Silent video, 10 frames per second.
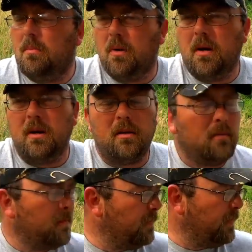But
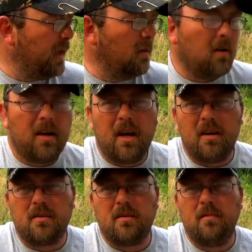anyway,
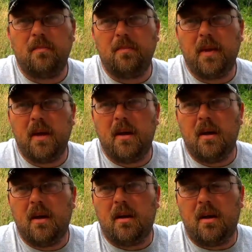guys,
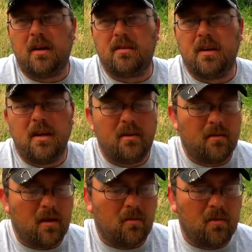like I said,
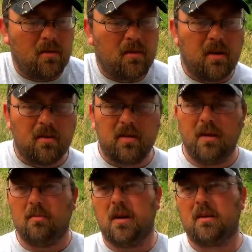I wanted to talk to
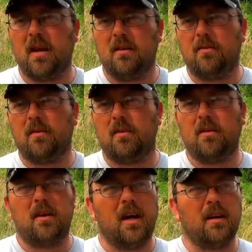you about that
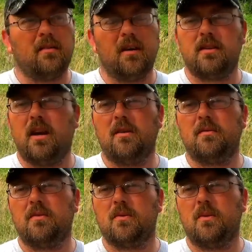to answer that challenge
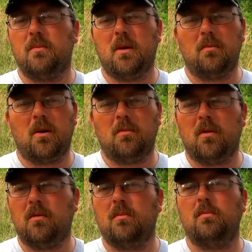for Joy about
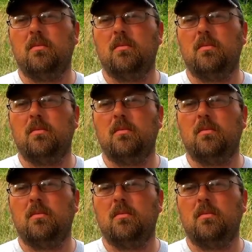Mama,